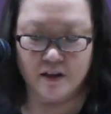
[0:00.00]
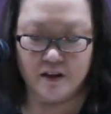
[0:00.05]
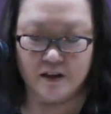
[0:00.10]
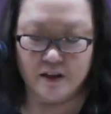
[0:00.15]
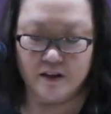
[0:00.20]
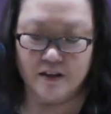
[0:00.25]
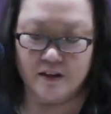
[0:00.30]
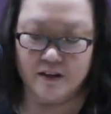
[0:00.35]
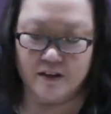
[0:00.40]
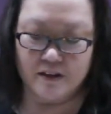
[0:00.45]

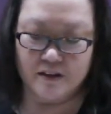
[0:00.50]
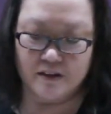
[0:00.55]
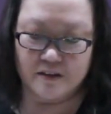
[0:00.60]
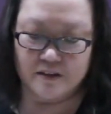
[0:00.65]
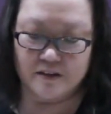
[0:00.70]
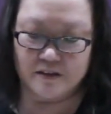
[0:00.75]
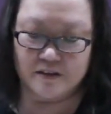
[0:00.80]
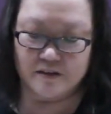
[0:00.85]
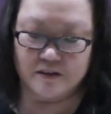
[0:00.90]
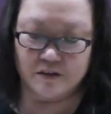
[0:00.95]
He,
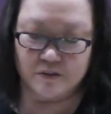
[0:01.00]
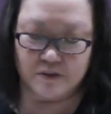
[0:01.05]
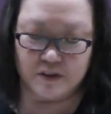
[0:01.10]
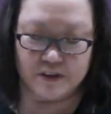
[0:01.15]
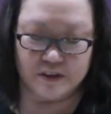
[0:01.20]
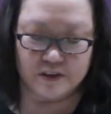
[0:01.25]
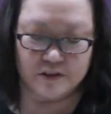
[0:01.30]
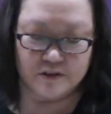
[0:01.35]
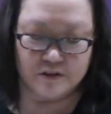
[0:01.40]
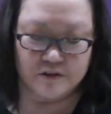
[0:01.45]
in his
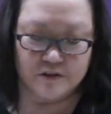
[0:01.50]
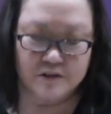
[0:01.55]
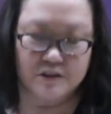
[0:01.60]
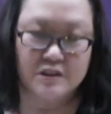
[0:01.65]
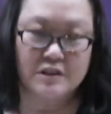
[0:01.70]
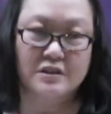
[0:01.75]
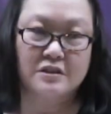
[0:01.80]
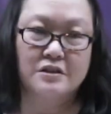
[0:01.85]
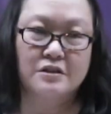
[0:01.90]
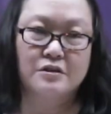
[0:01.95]
Western
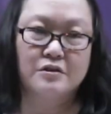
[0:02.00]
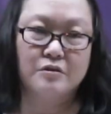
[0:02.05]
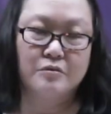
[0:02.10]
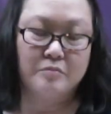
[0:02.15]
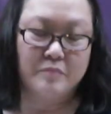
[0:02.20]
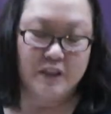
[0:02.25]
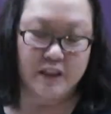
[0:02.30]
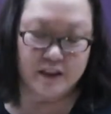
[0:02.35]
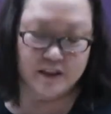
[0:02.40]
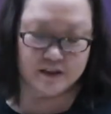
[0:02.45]
traditional
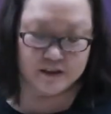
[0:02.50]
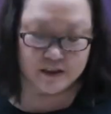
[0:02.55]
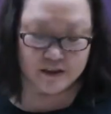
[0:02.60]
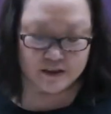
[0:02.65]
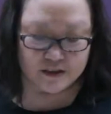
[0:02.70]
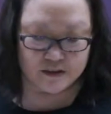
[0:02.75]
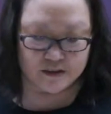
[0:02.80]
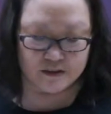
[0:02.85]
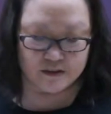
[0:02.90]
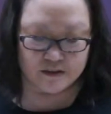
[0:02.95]
black
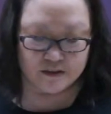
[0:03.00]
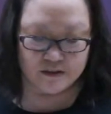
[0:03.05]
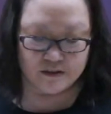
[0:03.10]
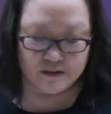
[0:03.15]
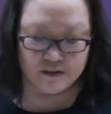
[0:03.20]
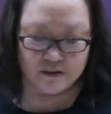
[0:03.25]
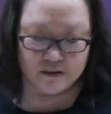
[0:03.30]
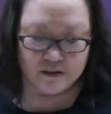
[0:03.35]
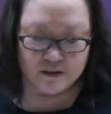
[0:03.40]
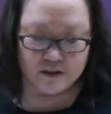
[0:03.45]
tux,
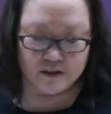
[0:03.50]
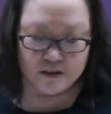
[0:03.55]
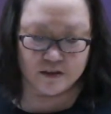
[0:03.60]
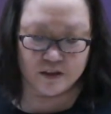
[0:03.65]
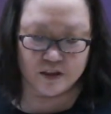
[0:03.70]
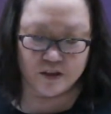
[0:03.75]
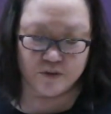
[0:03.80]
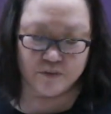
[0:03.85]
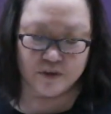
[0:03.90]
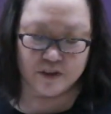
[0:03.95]

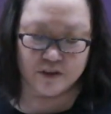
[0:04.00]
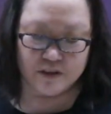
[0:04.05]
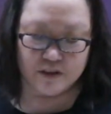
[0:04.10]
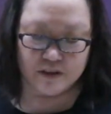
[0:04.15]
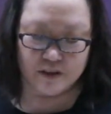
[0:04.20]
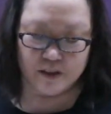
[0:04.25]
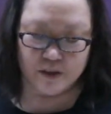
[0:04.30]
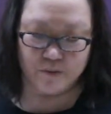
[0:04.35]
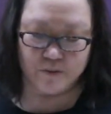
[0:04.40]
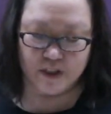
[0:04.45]

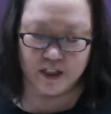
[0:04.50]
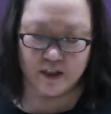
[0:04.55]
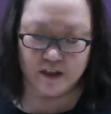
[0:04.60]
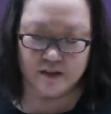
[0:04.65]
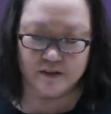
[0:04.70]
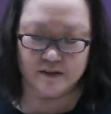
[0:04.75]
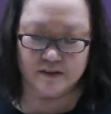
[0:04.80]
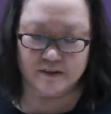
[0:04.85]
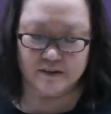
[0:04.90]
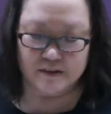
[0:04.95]
sheepishly
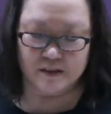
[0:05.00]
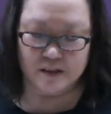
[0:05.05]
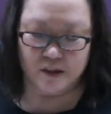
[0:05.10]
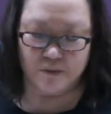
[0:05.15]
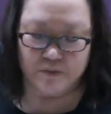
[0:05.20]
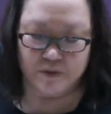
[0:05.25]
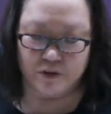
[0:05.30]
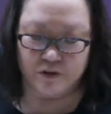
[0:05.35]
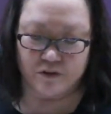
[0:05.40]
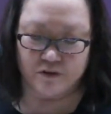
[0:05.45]
began to
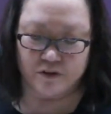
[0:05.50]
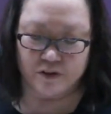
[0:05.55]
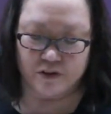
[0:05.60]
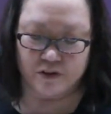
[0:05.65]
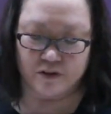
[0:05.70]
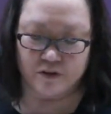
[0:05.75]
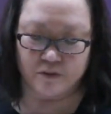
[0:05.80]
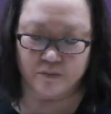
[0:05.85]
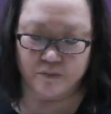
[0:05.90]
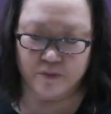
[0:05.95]
step over
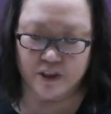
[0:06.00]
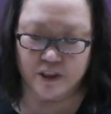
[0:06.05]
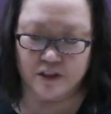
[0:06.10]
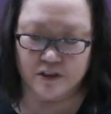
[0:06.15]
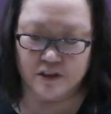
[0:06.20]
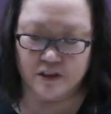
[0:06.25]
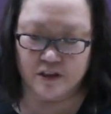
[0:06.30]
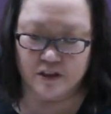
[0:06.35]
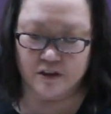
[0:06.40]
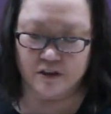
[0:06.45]
her
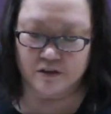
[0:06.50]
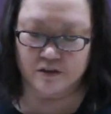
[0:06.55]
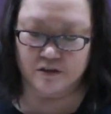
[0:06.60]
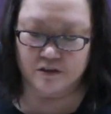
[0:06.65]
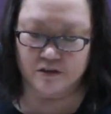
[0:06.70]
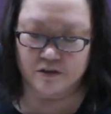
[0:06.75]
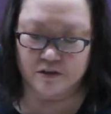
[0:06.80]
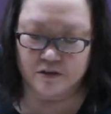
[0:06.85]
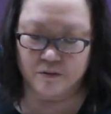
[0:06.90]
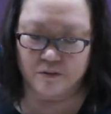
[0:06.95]

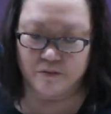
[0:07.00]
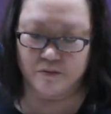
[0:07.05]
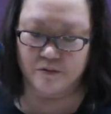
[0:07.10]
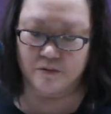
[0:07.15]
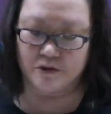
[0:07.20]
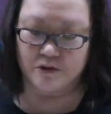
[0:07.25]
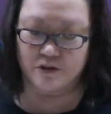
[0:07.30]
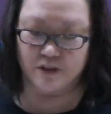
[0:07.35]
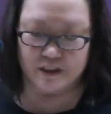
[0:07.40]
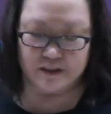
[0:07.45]
peach-colored
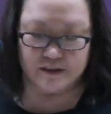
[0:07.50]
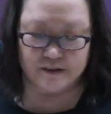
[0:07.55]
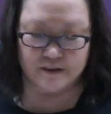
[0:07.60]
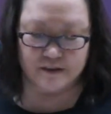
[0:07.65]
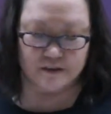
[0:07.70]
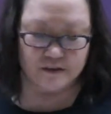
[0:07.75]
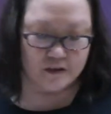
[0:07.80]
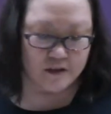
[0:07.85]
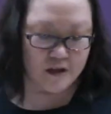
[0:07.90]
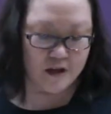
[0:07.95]
dress.